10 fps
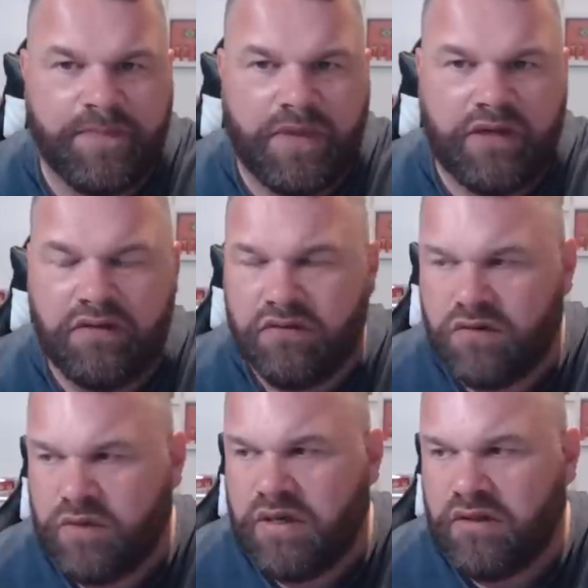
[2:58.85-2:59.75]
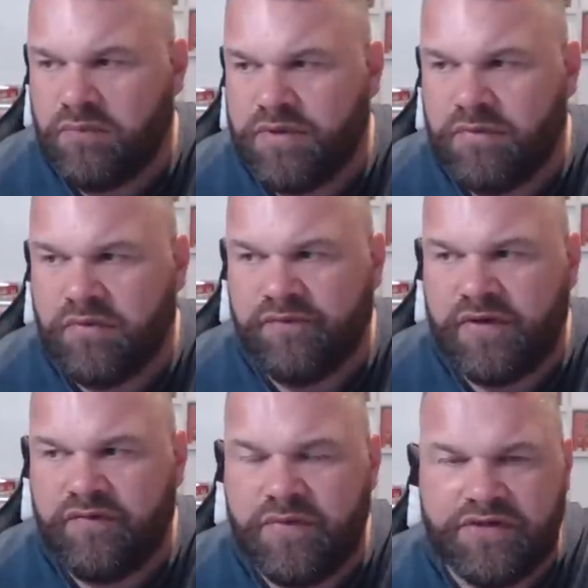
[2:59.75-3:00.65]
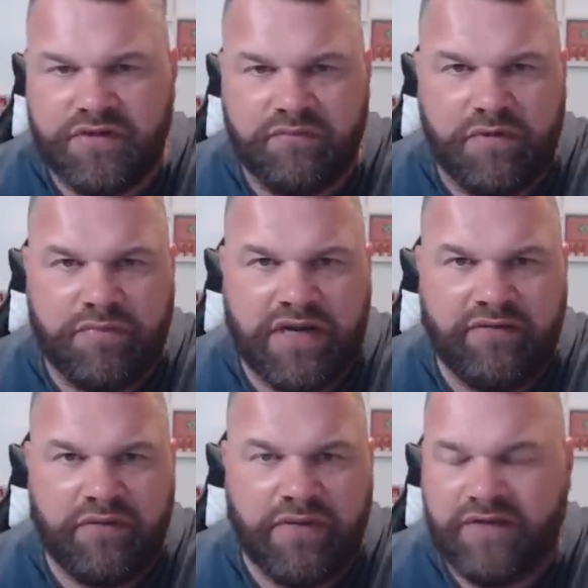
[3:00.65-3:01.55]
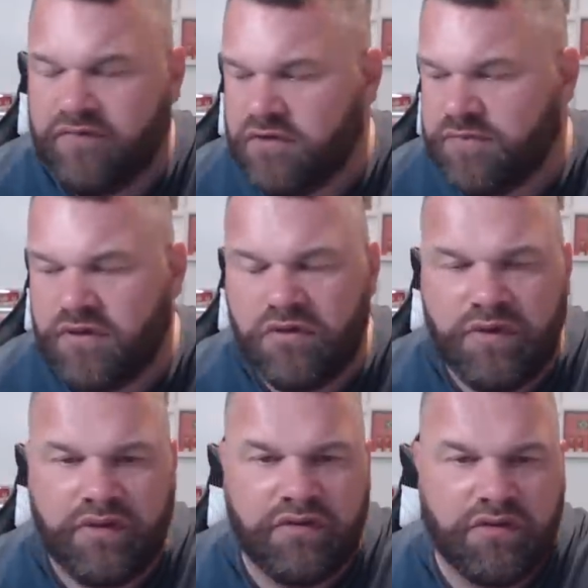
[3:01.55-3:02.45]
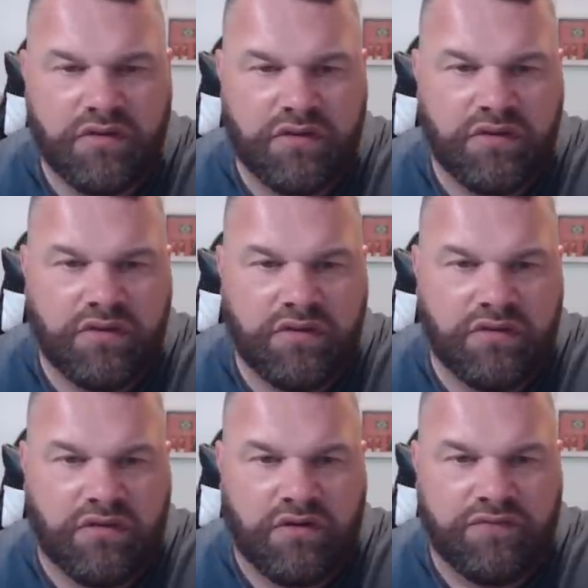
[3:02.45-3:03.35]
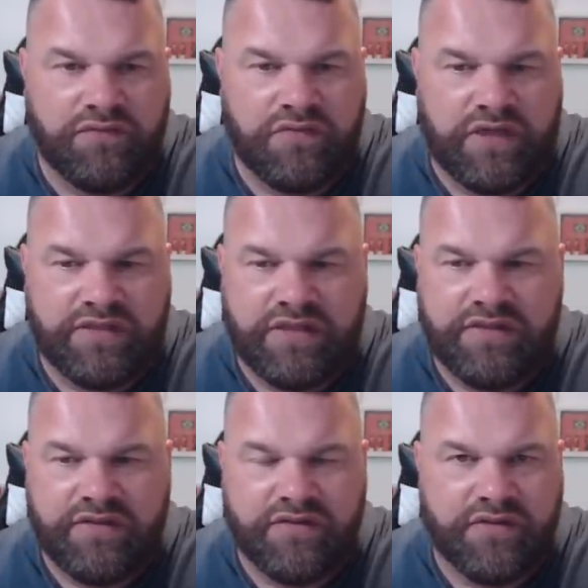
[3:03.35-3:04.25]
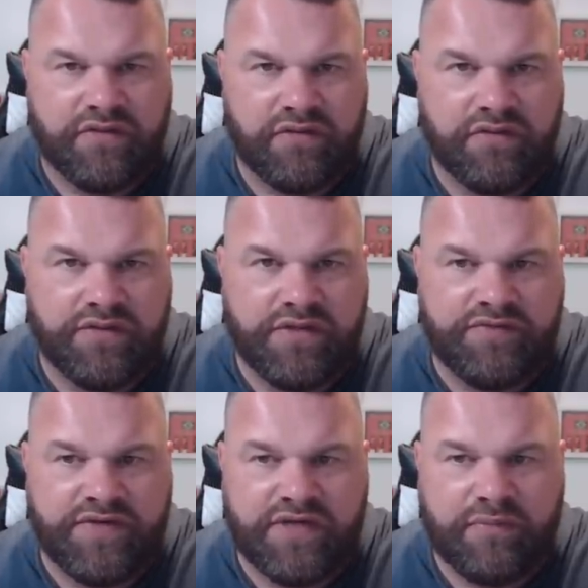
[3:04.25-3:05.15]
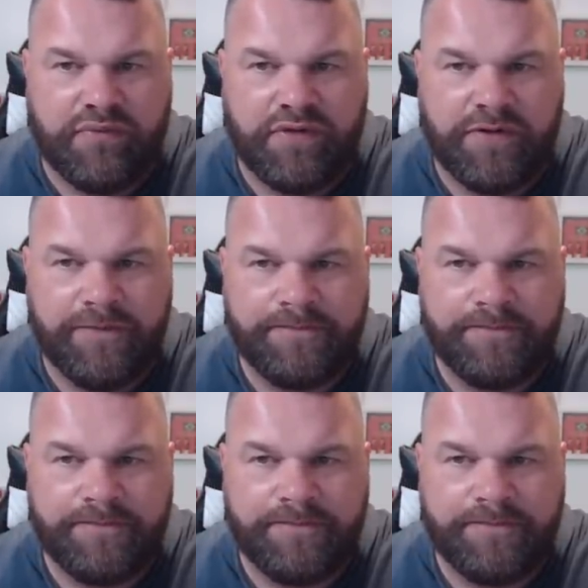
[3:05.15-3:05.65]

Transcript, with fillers: And I know quite a lot of people on being messaging me privately. My phone's been going off like 10 to a dozen since this happened.